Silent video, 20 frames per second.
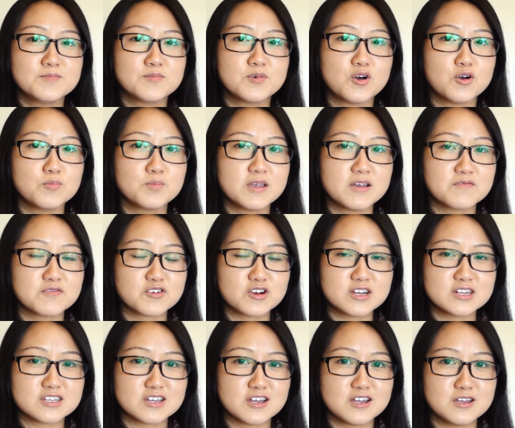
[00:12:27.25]
Hope you have a
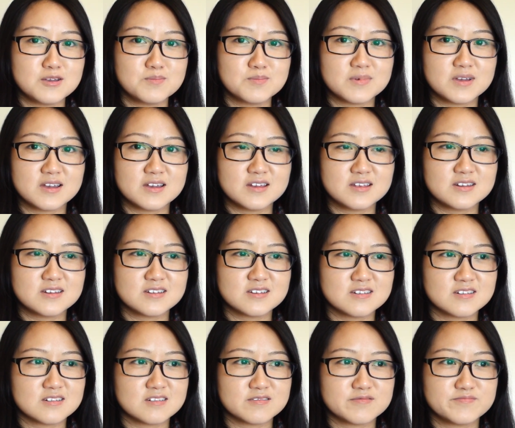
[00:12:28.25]
great time,
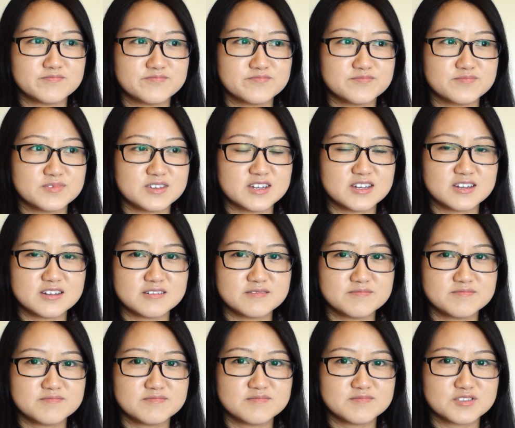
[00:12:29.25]
and yeah,
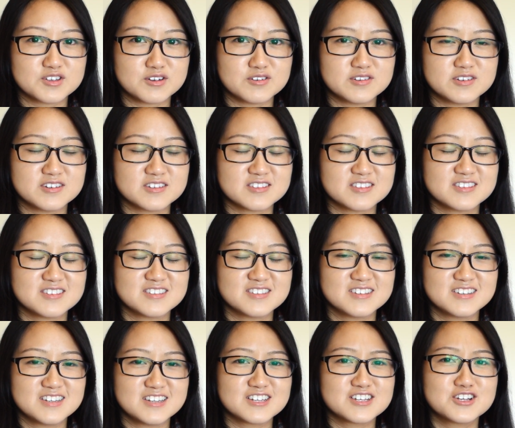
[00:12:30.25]
go nuts.
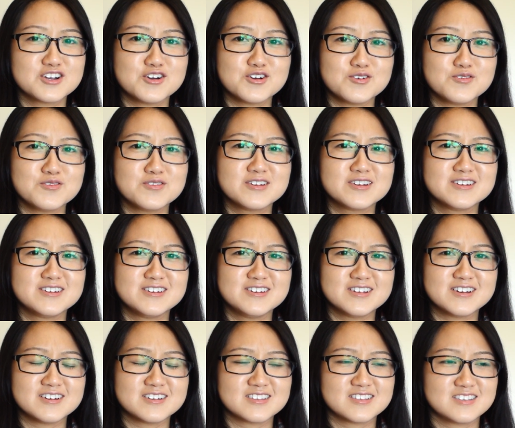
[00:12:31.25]
Go
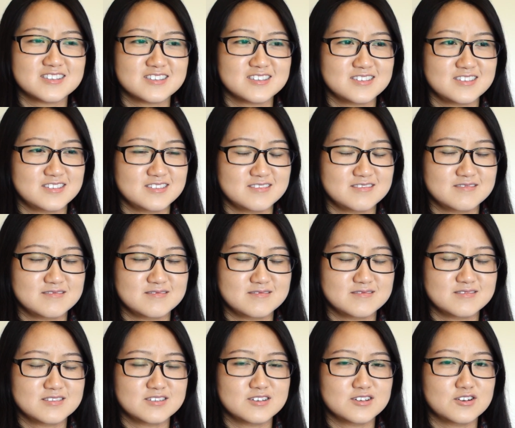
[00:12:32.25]
nuts!
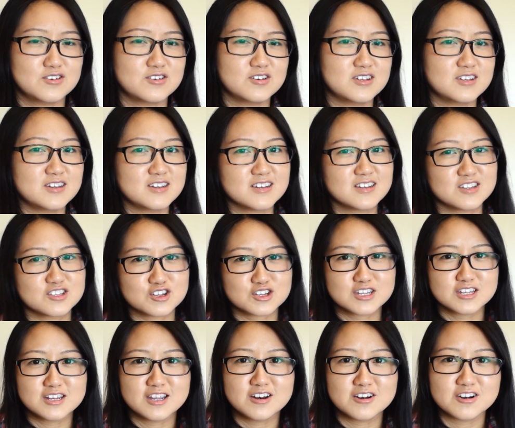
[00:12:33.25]
Alright, I'll talk
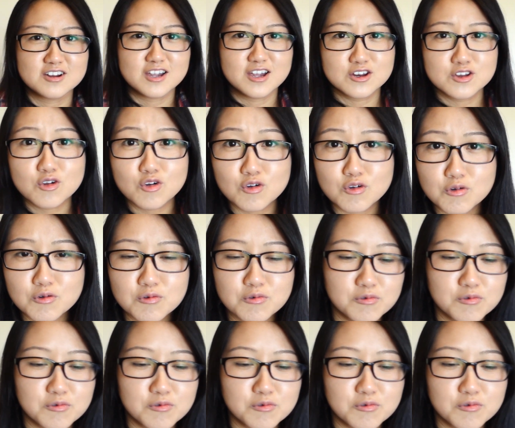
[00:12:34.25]
to you later. Annyeong!